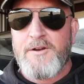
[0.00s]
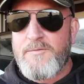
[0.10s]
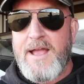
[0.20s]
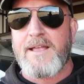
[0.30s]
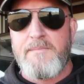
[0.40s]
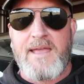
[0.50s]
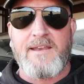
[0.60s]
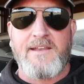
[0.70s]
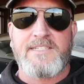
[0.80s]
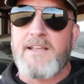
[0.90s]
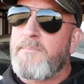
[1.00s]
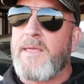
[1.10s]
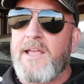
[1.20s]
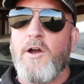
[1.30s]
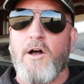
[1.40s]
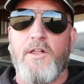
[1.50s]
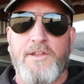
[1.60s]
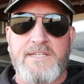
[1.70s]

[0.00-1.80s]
recommended something called a